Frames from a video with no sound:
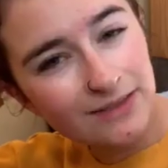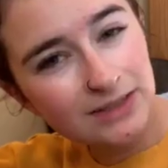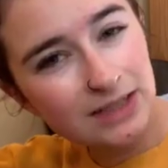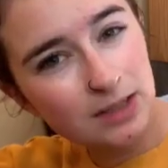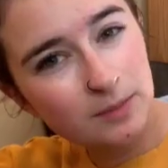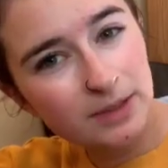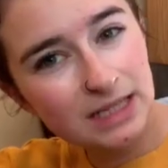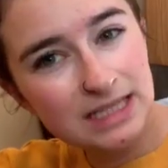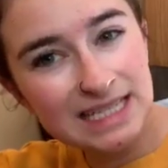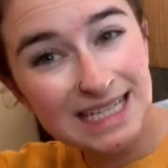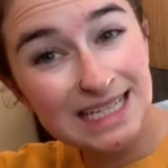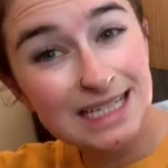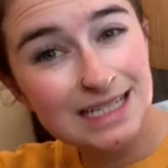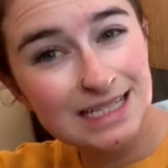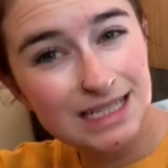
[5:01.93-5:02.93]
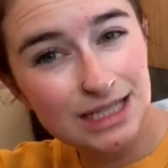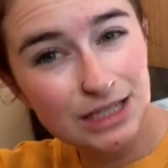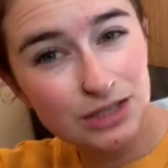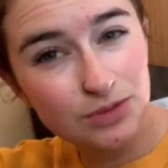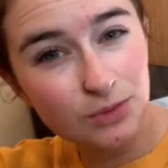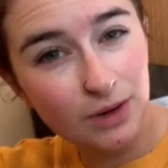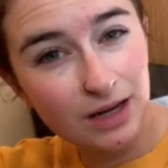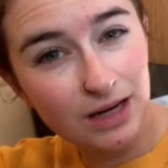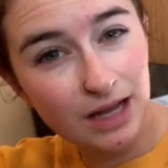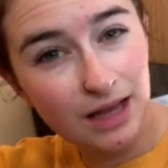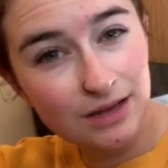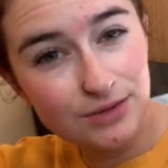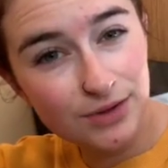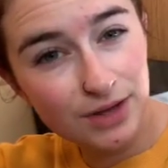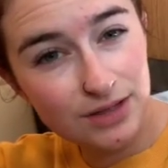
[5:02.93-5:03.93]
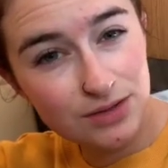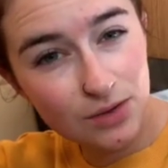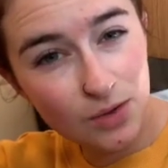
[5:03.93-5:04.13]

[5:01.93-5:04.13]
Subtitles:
a little bit of tint to each one, and so that's the